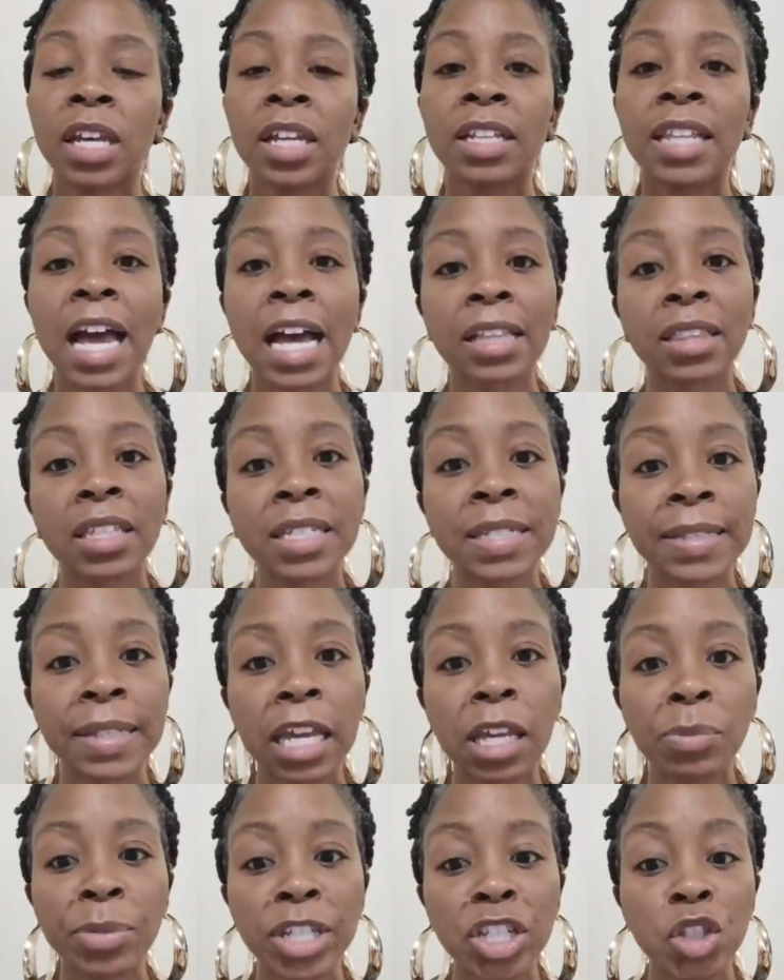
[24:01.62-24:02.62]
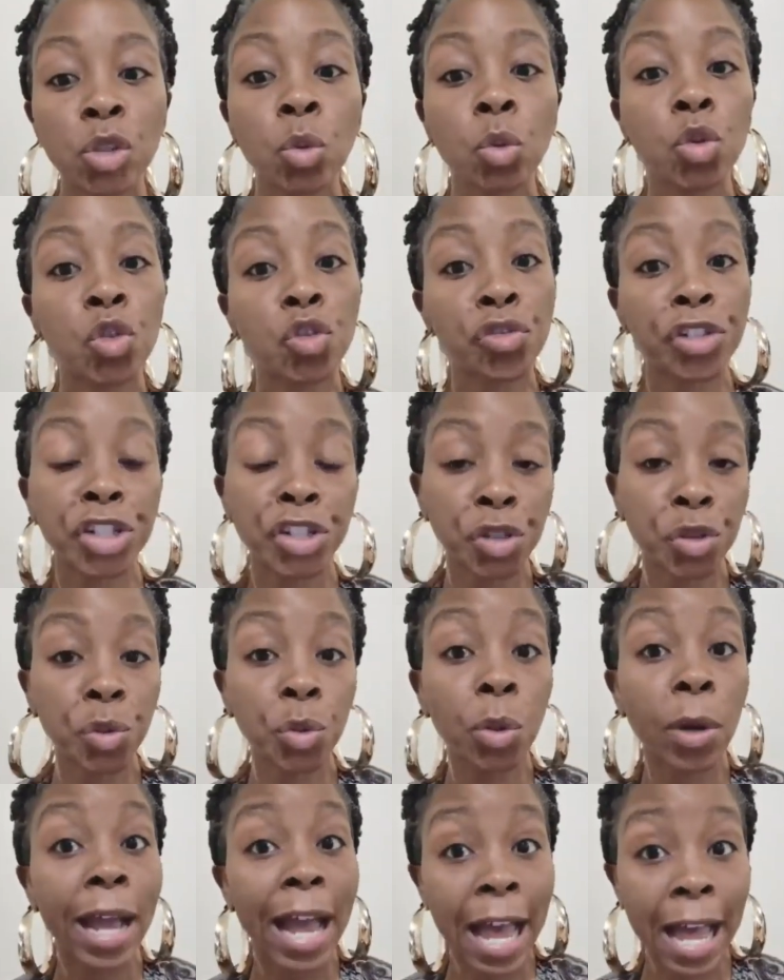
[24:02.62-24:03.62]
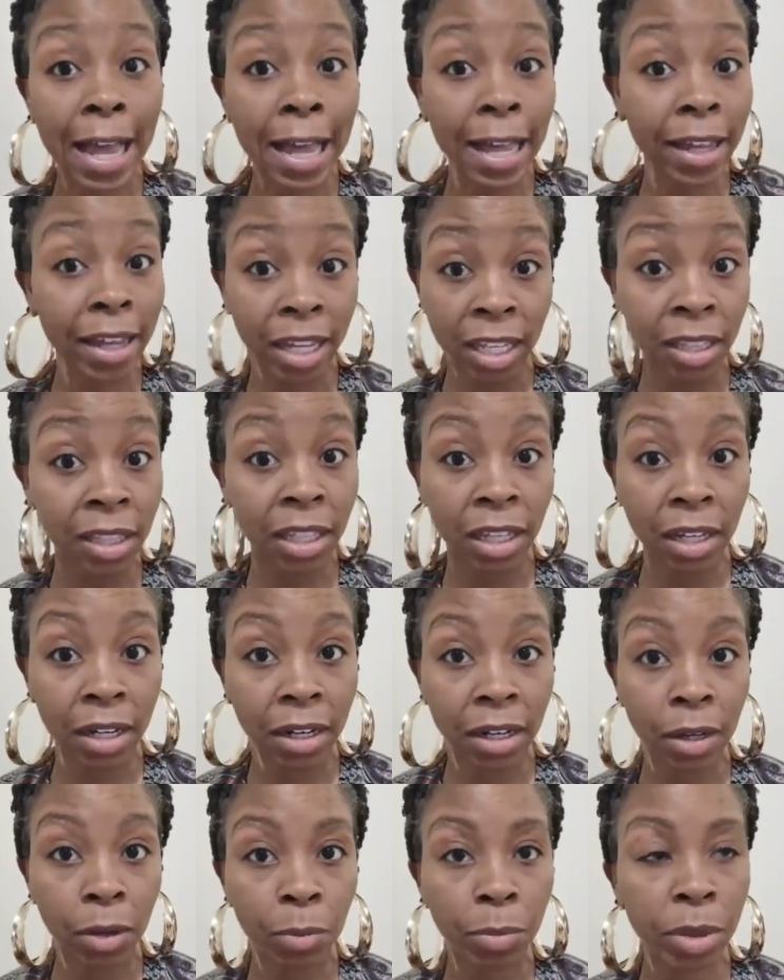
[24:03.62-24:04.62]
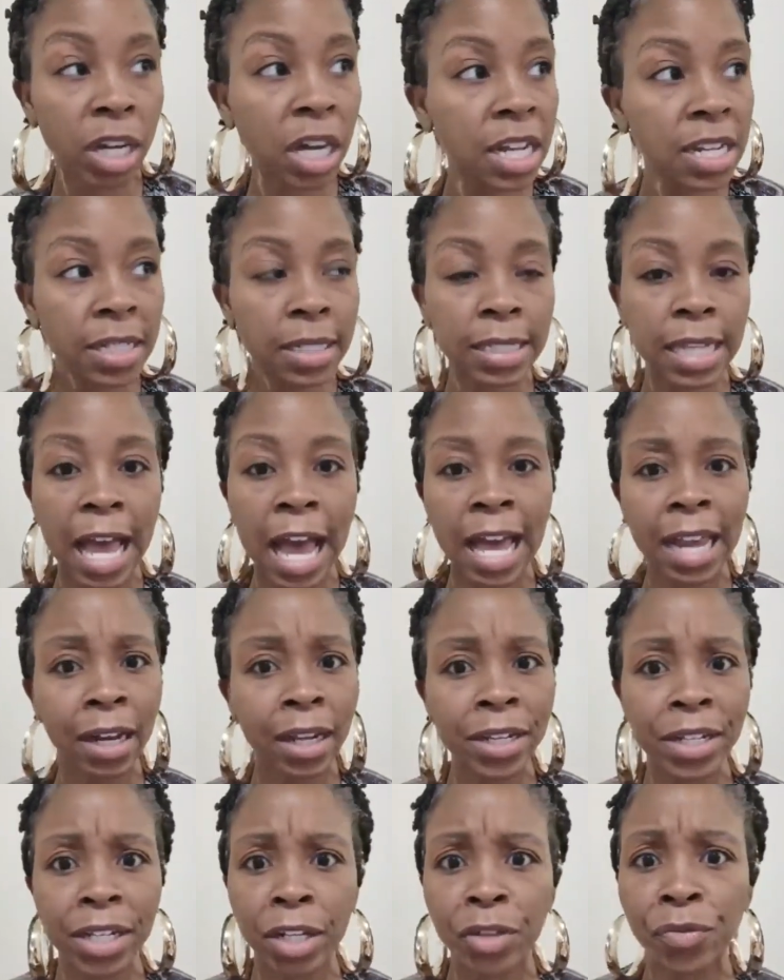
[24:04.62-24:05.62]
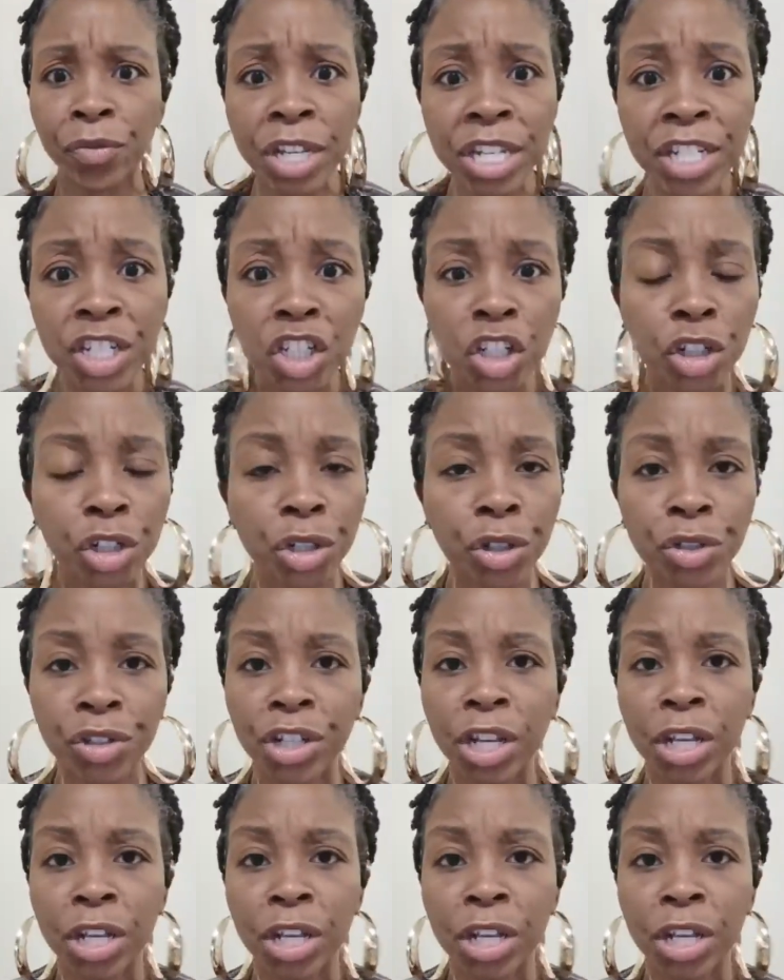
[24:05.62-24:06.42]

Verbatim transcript: Dr. Sebi's nutritional guide in there because I done did research.